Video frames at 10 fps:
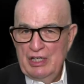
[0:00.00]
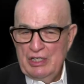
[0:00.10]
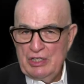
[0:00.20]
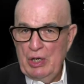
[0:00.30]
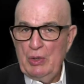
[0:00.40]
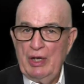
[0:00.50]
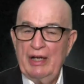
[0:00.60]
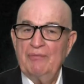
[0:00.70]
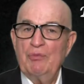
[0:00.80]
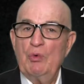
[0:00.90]

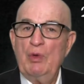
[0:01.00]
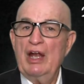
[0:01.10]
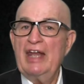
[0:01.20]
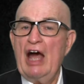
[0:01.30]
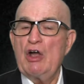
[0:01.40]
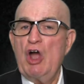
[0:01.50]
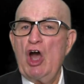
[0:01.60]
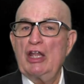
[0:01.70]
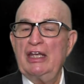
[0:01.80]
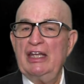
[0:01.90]
So we are now
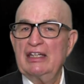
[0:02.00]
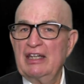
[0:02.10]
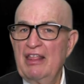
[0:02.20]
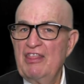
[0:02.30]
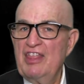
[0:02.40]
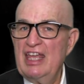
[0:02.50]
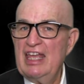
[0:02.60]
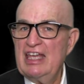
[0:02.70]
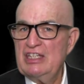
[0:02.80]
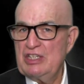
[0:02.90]
calling it the
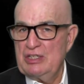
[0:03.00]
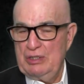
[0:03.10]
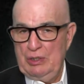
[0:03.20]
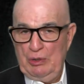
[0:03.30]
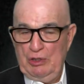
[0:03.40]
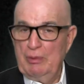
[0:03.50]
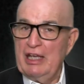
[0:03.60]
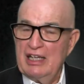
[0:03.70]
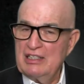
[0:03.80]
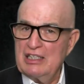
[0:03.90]
Institute,
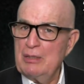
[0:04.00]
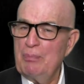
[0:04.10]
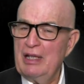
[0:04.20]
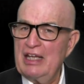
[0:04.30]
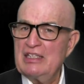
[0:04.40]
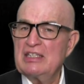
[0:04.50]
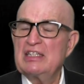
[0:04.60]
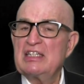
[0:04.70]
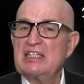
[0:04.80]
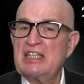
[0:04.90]
because it's a place
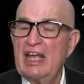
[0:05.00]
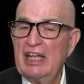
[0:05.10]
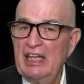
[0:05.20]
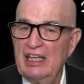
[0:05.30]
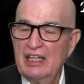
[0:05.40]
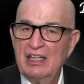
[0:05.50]
to study